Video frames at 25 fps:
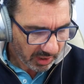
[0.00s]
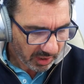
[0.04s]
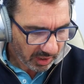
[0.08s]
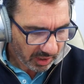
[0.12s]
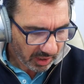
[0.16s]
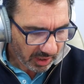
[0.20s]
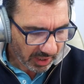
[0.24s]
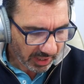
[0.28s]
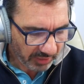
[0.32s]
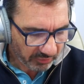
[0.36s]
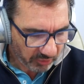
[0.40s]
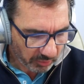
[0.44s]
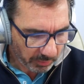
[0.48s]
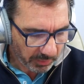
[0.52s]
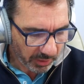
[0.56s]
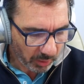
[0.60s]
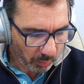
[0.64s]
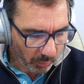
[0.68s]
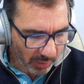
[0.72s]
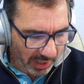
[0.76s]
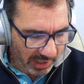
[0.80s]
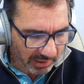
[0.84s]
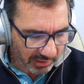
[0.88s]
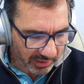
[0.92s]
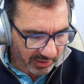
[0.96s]
I have to be
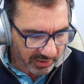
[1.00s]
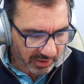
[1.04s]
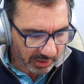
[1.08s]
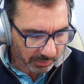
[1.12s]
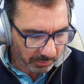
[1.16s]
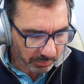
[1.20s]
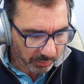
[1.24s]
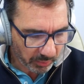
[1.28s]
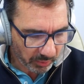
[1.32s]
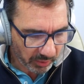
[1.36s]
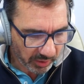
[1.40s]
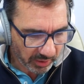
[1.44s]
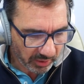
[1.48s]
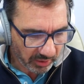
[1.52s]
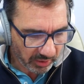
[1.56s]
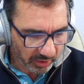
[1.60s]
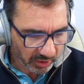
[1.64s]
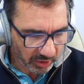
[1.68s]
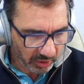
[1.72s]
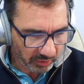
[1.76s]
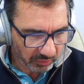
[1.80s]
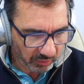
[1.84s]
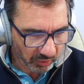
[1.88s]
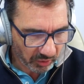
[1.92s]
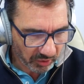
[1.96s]
aware at some point that
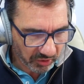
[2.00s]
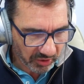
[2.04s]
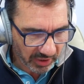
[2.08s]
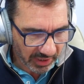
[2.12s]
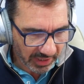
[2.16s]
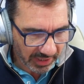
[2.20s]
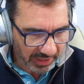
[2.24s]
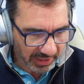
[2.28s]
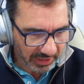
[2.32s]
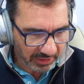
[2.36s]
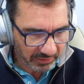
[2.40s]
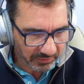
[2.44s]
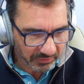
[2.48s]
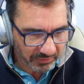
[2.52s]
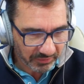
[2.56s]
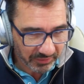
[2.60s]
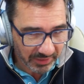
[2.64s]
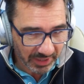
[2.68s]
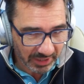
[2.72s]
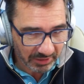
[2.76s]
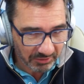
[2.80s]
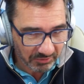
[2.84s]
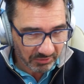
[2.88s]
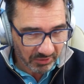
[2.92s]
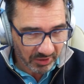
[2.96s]
you've got to have
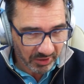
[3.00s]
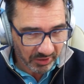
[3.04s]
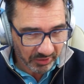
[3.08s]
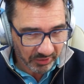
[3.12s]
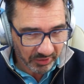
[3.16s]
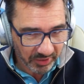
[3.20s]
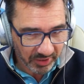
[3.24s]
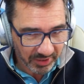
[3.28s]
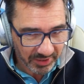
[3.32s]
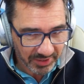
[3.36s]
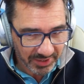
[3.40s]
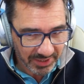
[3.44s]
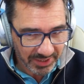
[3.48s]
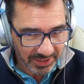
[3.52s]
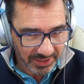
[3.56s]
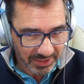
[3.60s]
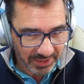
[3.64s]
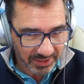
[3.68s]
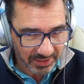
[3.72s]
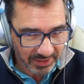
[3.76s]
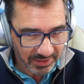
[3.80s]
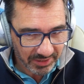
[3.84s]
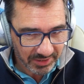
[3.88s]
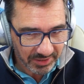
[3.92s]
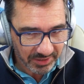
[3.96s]
that rather
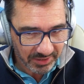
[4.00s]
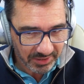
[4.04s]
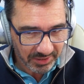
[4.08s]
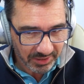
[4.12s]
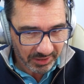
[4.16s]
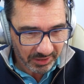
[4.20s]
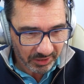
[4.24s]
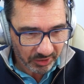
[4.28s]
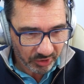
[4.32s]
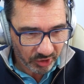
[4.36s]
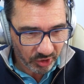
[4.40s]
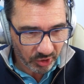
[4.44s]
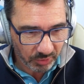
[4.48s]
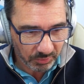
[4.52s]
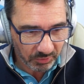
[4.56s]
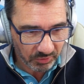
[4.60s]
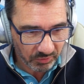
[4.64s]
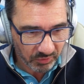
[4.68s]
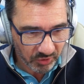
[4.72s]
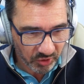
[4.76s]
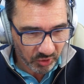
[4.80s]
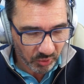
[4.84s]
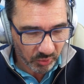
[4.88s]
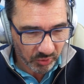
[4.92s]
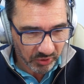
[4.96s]
tedious human
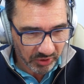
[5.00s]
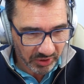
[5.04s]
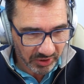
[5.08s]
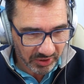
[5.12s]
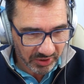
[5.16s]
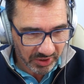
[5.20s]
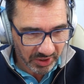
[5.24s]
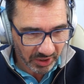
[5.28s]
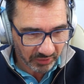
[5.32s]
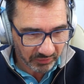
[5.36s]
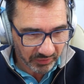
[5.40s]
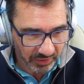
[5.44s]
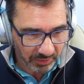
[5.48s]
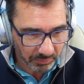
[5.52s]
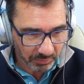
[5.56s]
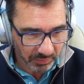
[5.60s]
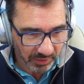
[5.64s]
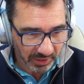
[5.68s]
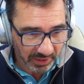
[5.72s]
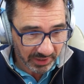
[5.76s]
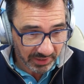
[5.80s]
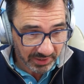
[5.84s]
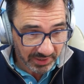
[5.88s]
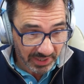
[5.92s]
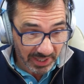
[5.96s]
resources stuff in
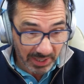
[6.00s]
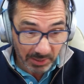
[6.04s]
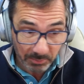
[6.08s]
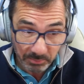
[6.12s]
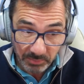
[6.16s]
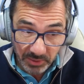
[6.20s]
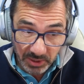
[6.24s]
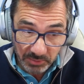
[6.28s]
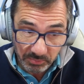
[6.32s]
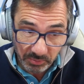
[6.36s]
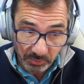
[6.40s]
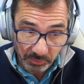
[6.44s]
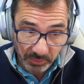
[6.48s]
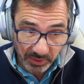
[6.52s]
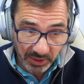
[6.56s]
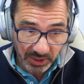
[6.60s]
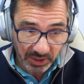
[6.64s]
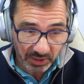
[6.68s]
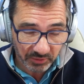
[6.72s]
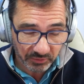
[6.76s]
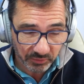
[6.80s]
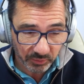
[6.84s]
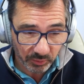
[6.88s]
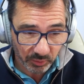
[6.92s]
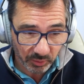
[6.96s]
place and be
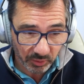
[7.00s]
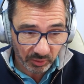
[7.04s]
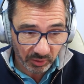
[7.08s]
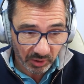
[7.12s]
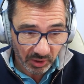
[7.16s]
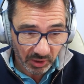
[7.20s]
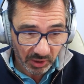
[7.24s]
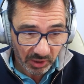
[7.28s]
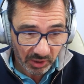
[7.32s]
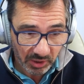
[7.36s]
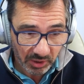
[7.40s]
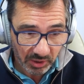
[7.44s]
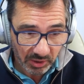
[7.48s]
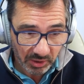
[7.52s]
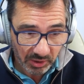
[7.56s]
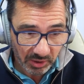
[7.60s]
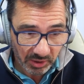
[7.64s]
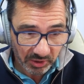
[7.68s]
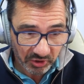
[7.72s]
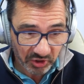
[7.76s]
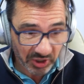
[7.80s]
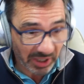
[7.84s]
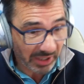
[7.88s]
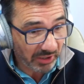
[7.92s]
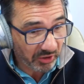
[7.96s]
prepared for
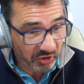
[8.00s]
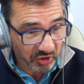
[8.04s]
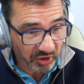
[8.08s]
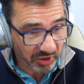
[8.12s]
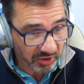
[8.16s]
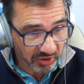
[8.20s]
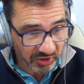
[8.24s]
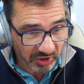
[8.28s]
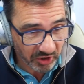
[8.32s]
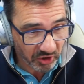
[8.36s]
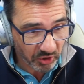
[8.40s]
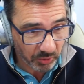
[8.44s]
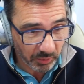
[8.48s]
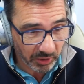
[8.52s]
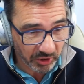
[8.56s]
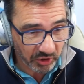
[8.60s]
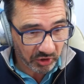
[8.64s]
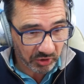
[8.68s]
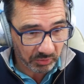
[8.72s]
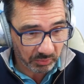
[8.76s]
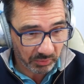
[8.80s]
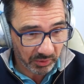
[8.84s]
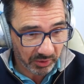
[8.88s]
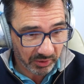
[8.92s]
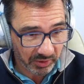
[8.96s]
a challenging
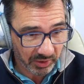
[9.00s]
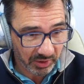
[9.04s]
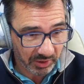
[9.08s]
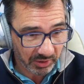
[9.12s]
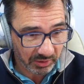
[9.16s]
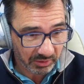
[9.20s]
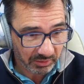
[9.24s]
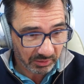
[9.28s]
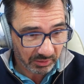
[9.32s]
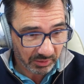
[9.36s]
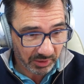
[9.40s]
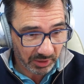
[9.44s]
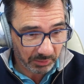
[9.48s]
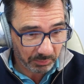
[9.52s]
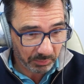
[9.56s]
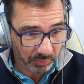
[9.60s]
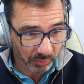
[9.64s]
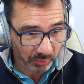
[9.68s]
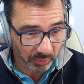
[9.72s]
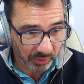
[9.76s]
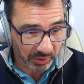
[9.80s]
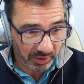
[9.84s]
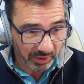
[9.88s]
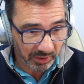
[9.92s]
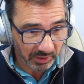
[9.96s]
situation with a, uh, an
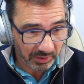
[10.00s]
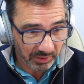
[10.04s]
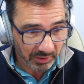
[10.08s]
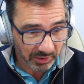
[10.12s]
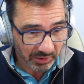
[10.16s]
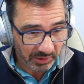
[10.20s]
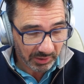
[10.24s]
employee.